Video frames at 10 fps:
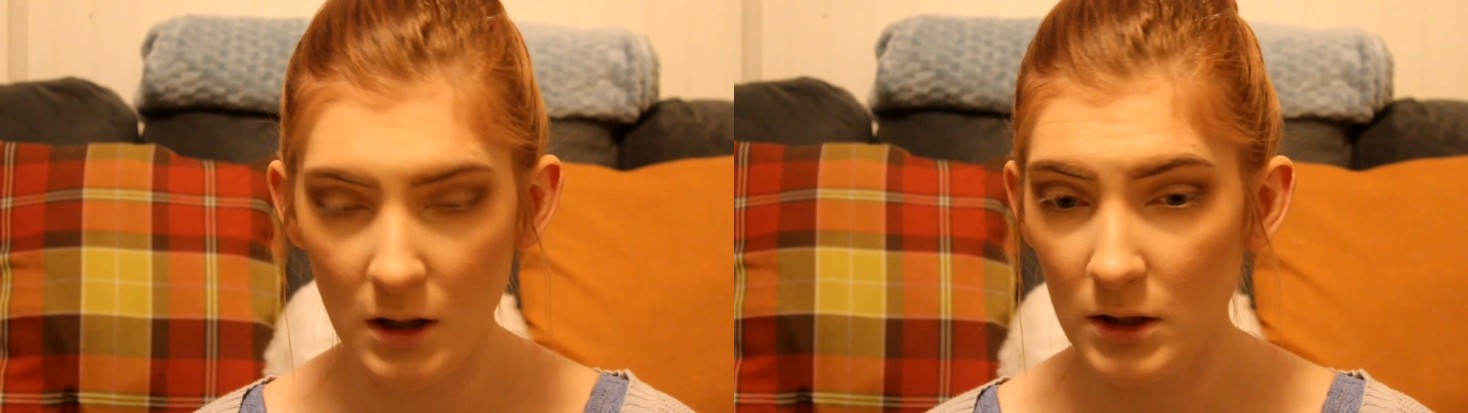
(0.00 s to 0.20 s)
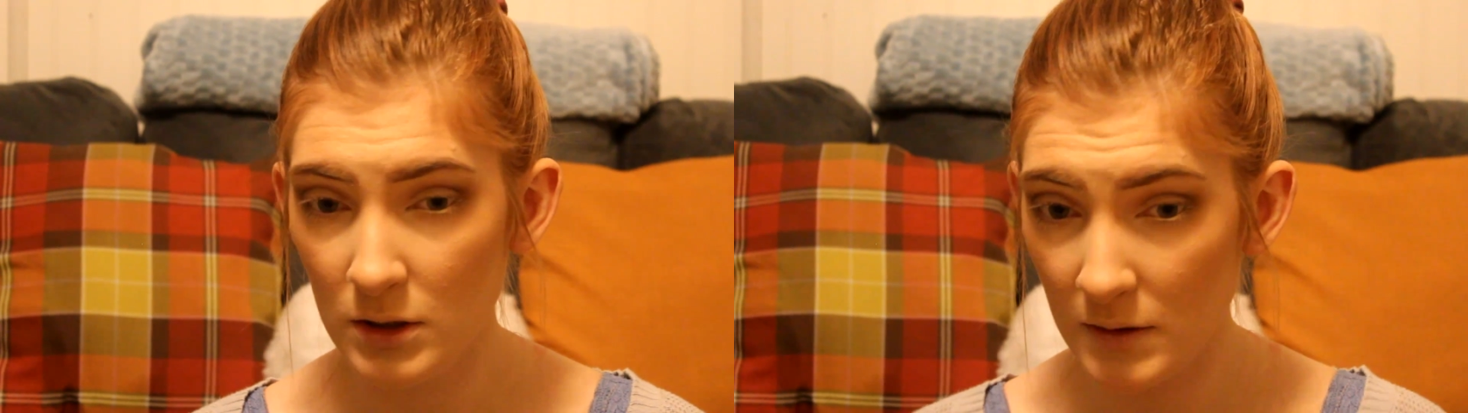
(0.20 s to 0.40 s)

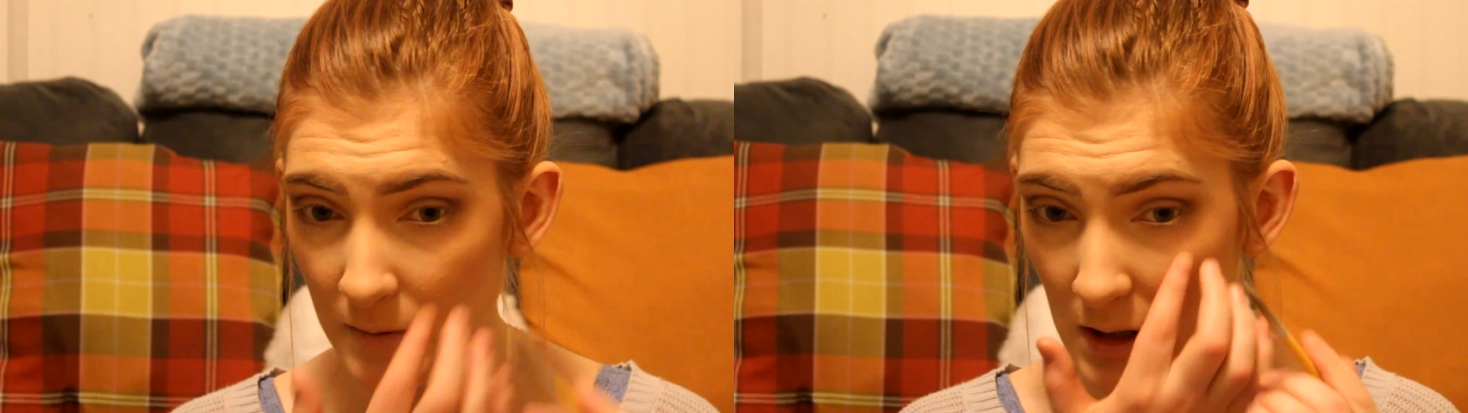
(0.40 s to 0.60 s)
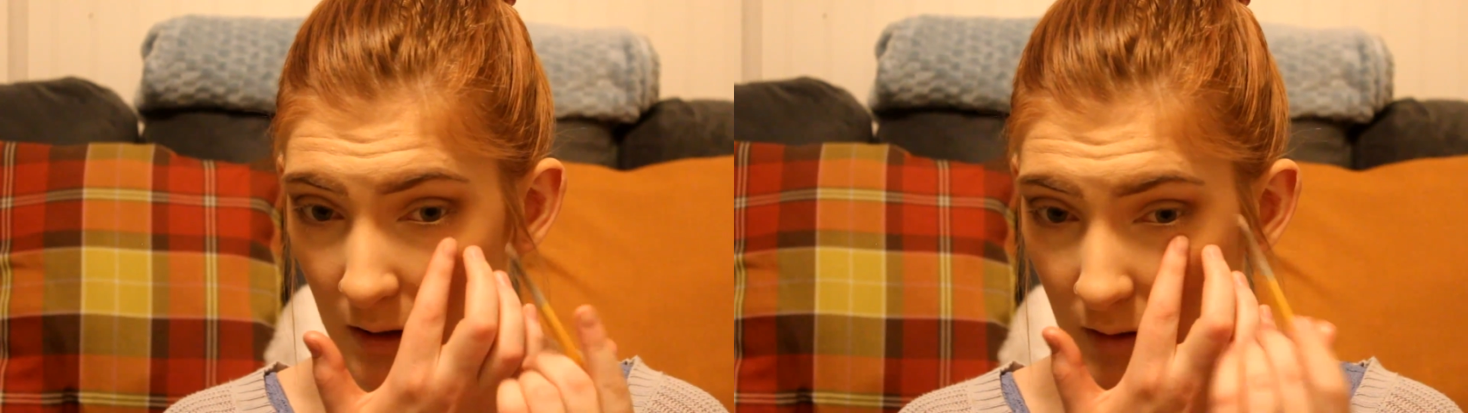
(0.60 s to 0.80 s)
just
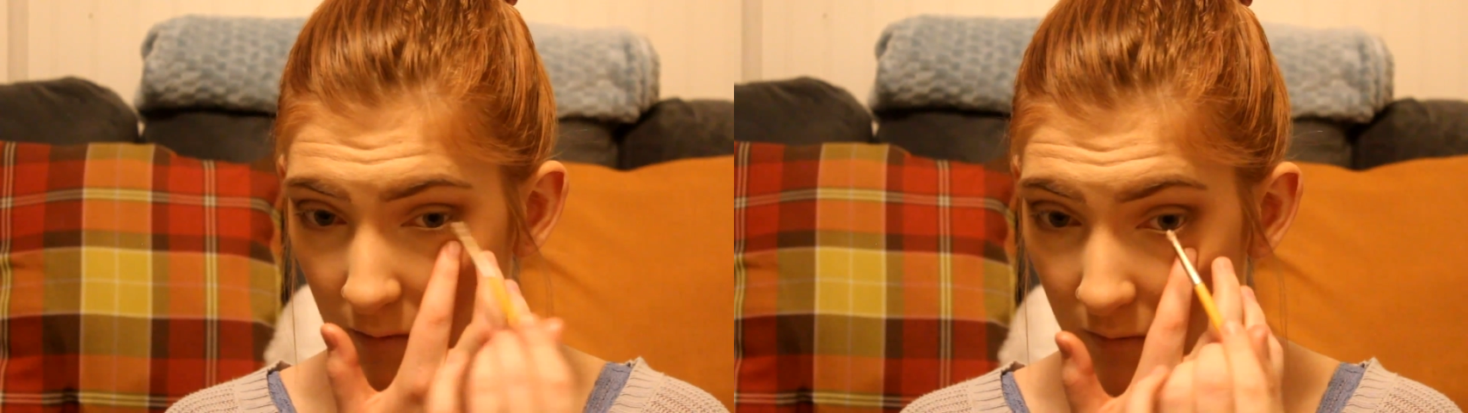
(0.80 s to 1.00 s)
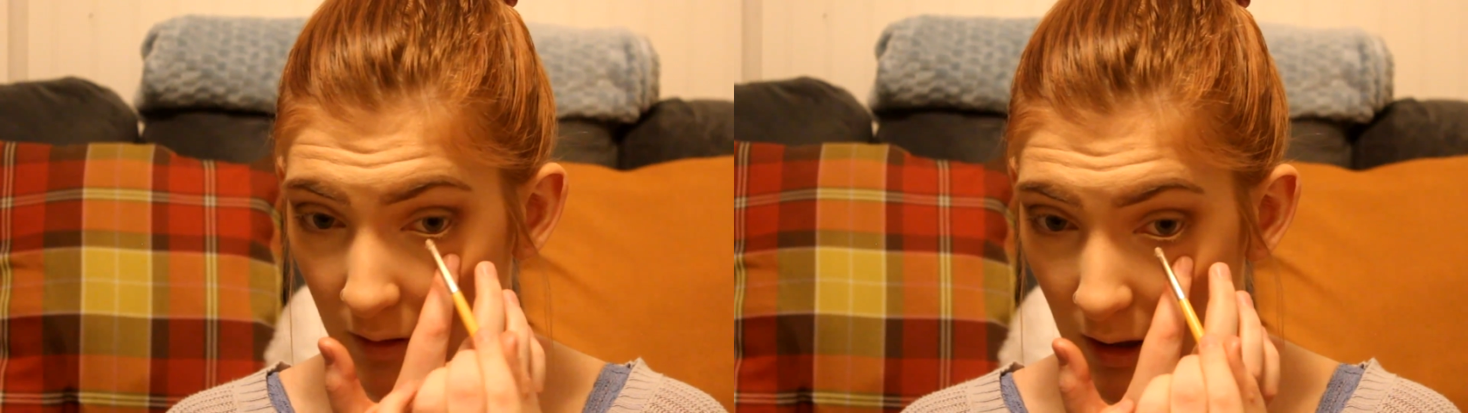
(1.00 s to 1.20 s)
because I
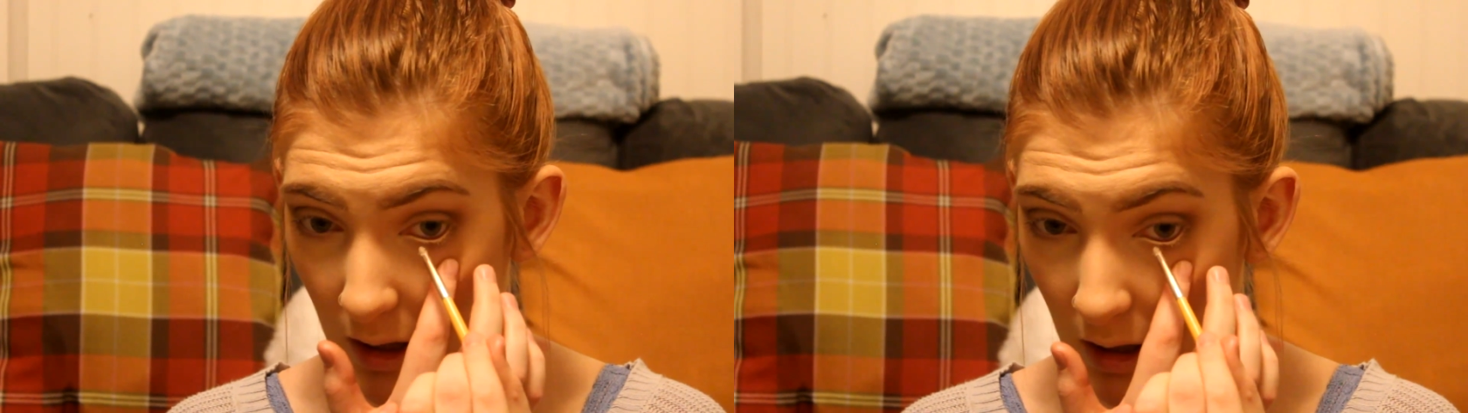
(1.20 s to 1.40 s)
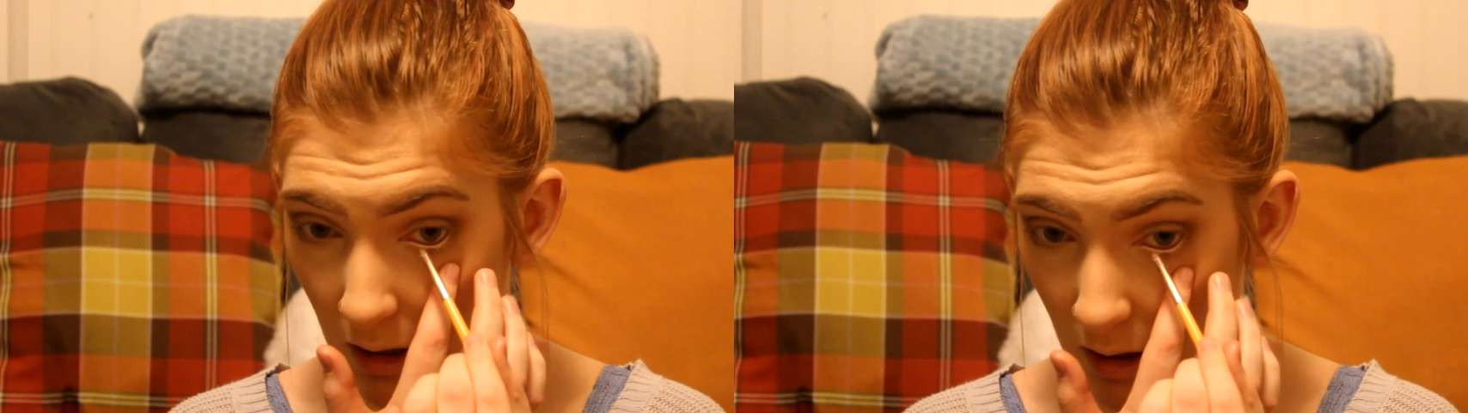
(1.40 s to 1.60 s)
feel like